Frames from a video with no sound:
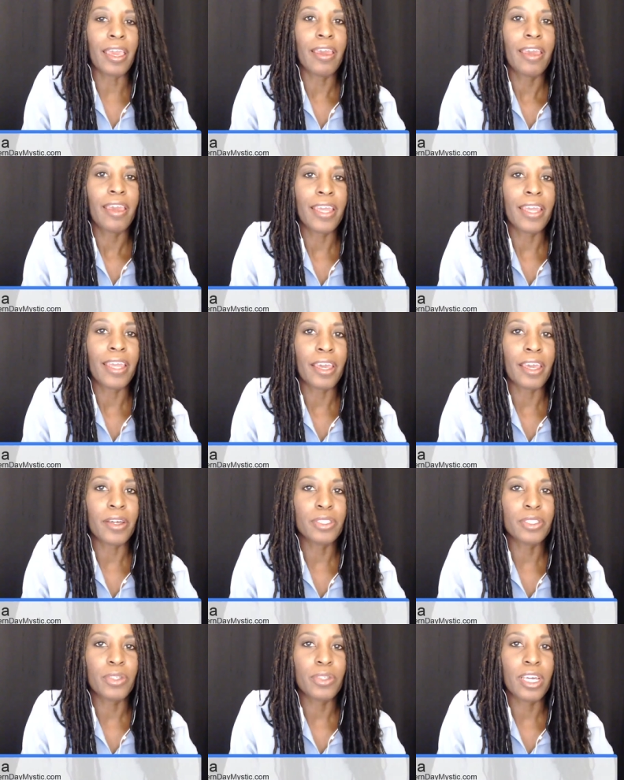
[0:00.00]
and I
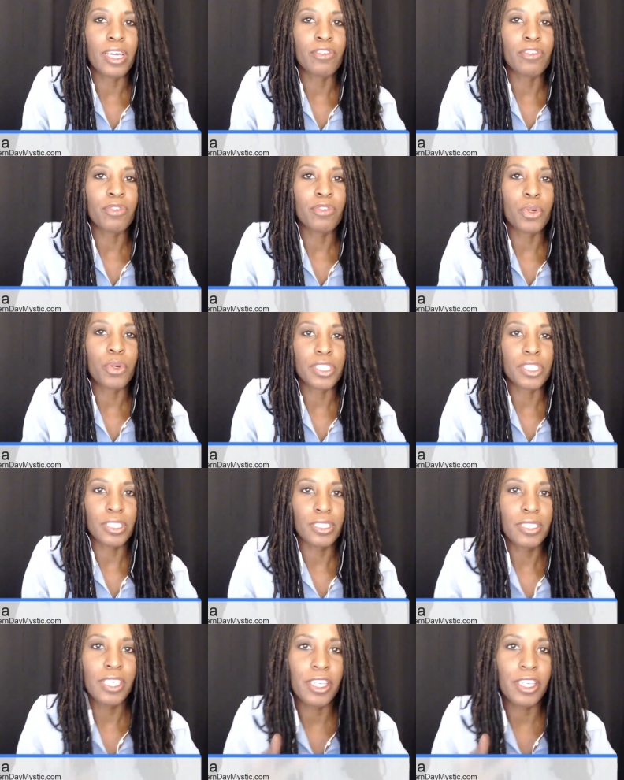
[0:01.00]
also have, of
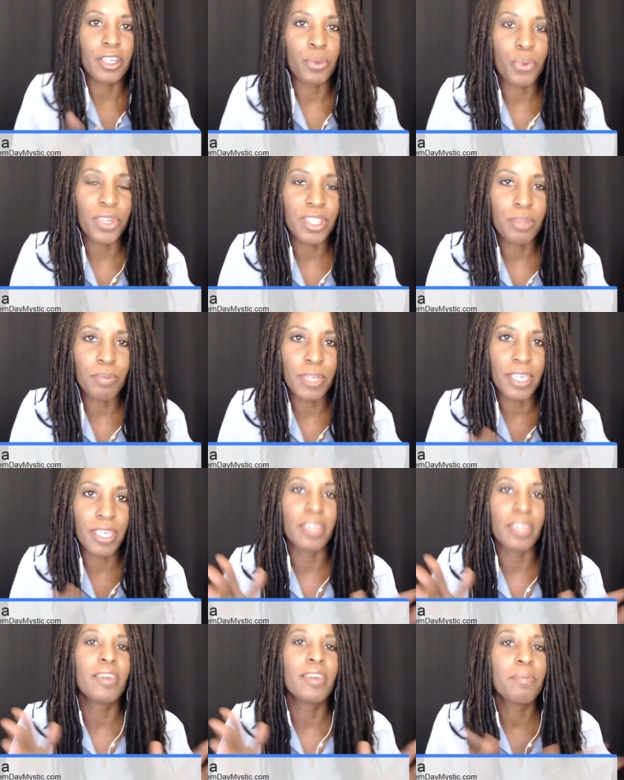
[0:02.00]
course, here with
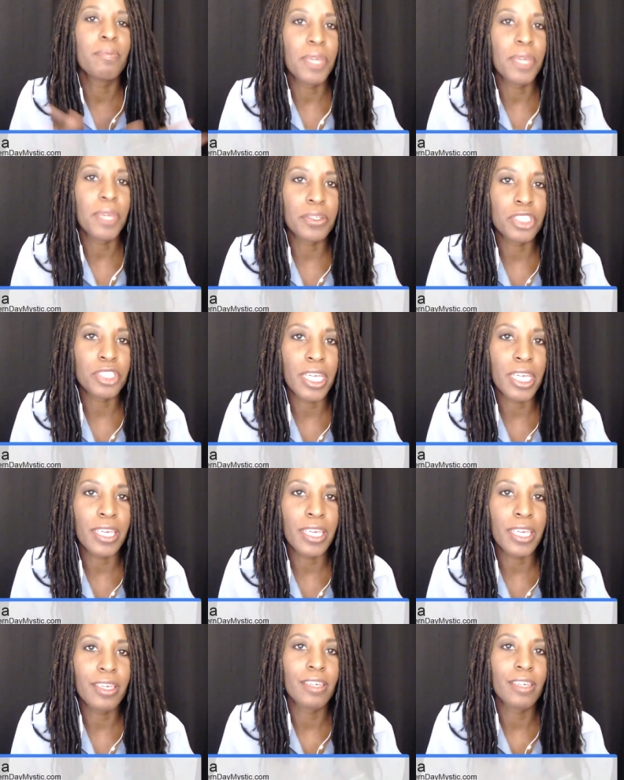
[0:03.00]
me, Peter
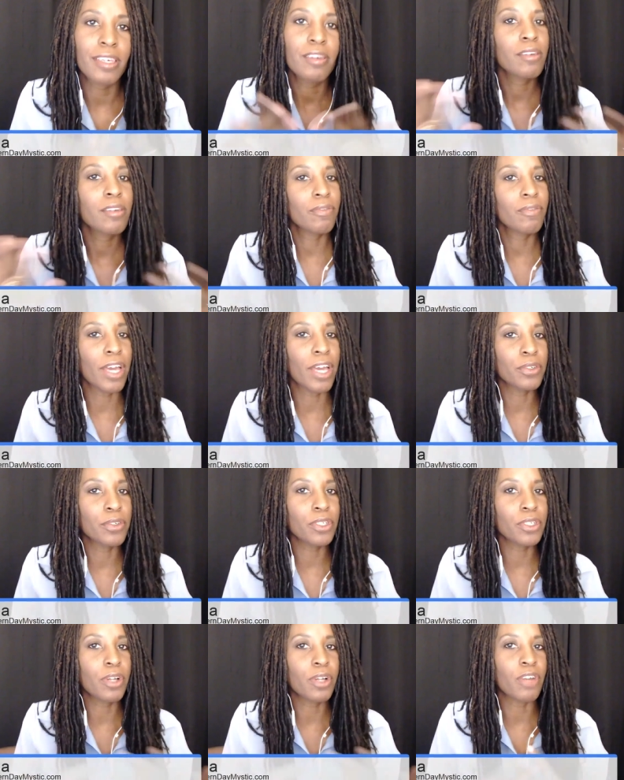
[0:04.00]
Schenk,
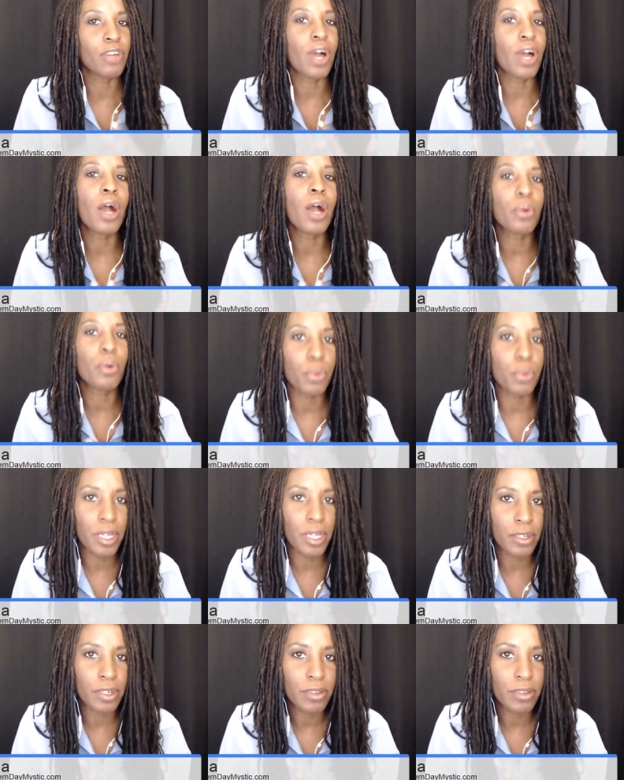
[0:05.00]
founder of
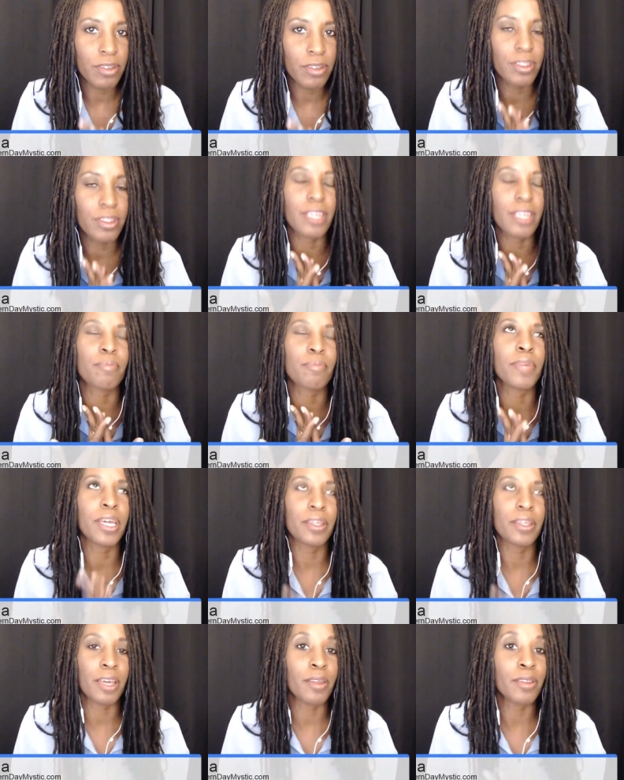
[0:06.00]
AquaWare,
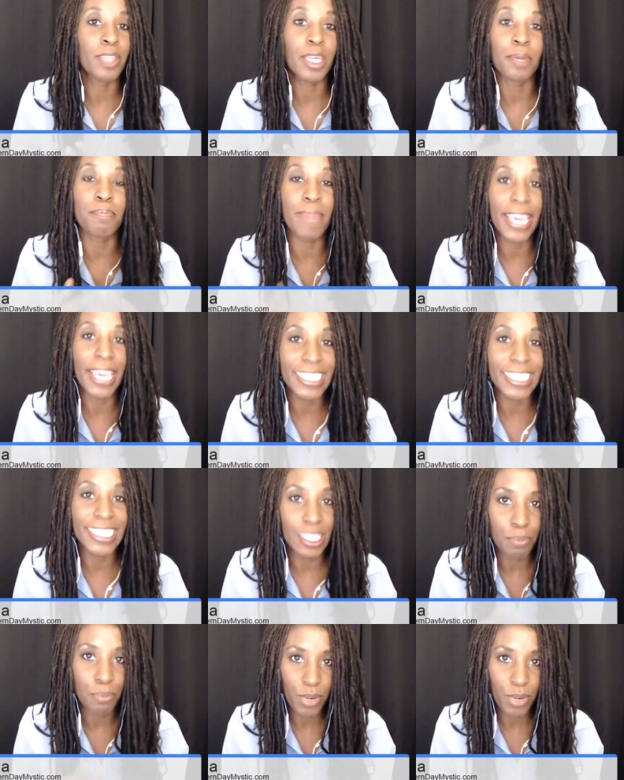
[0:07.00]
the, uh, the
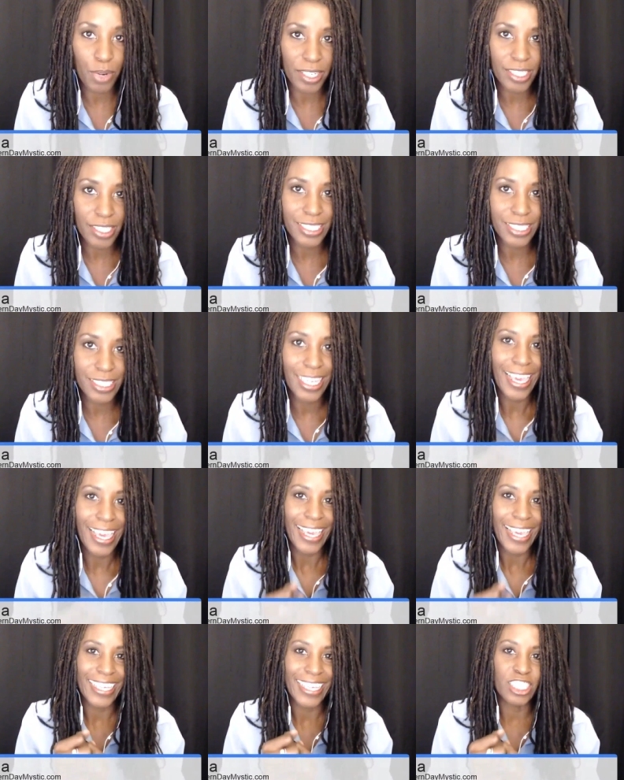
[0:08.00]
amazing products
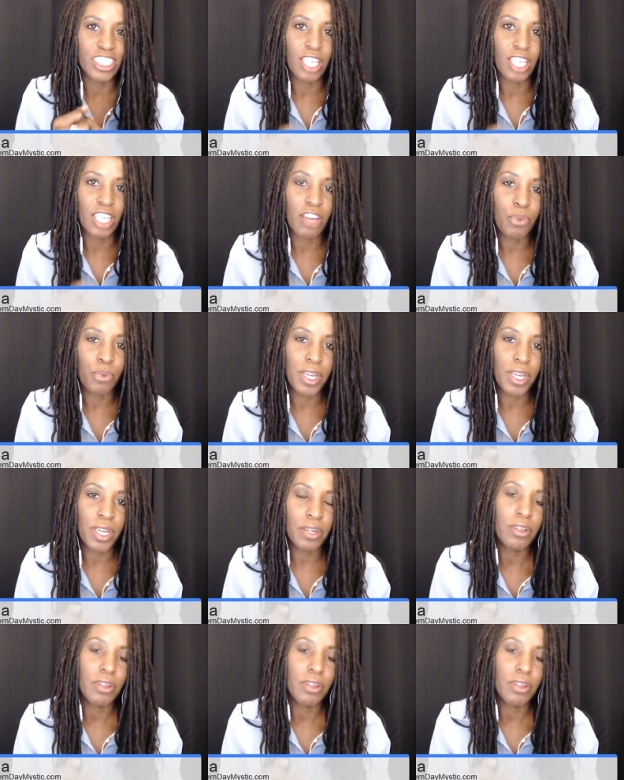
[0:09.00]
and software.